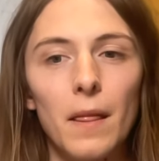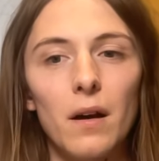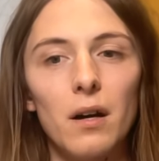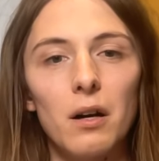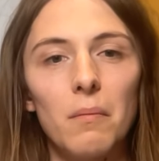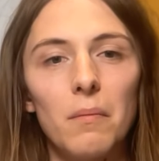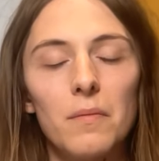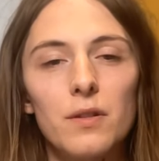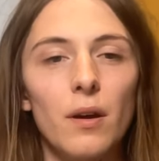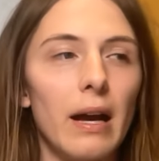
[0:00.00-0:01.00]
um,
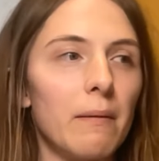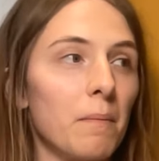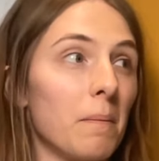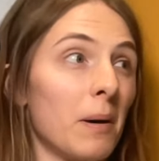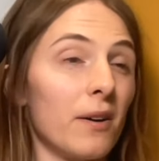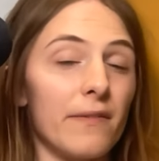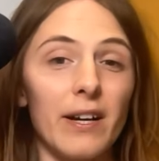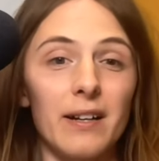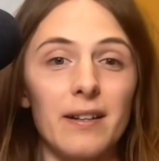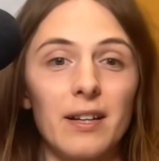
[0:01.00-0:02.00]
so and part of
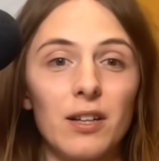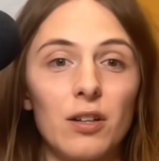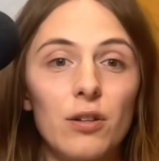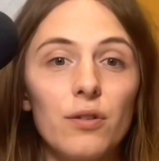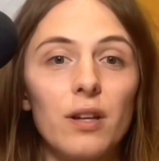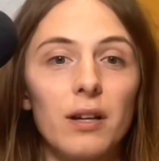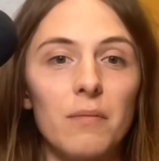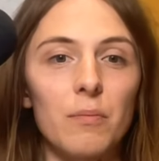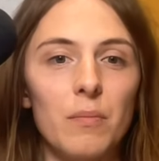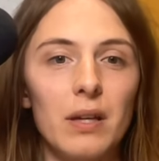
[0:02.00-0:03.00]
that can include like
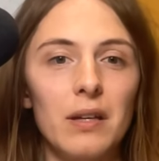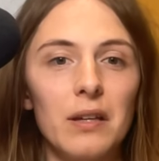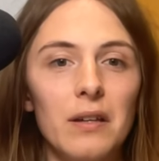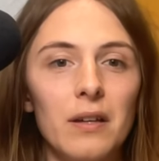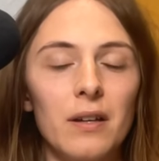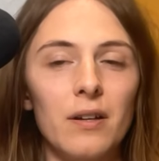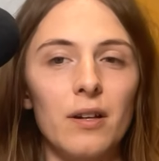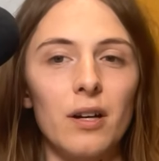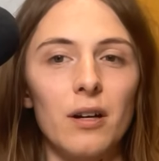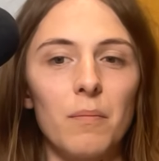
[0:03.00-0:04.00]
me
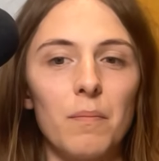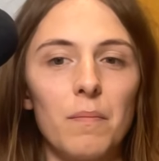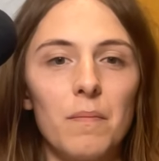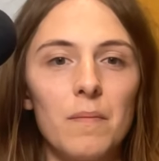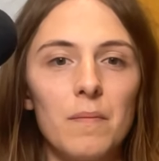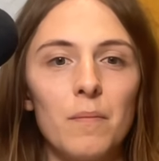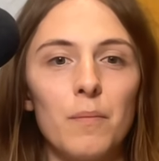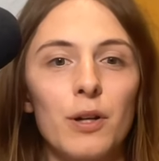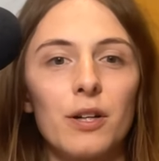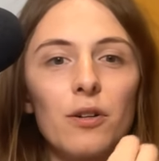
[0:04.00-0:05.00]
uh,
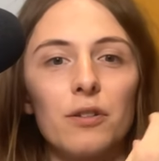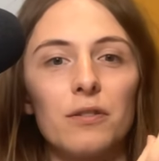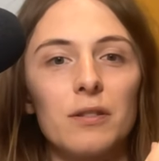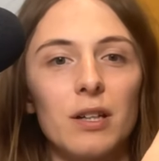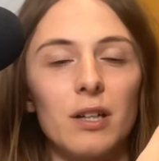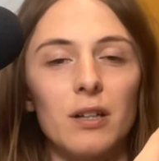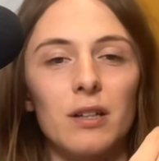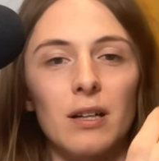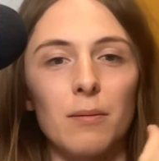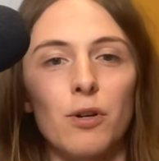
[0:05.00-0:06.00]
putting on uh,
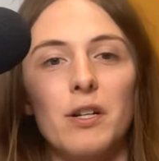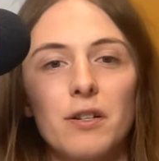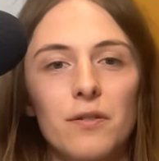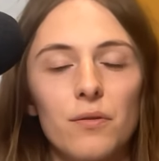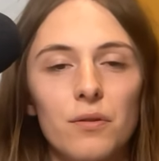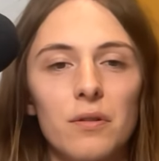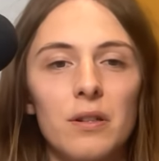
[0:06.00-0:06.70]
collaborations or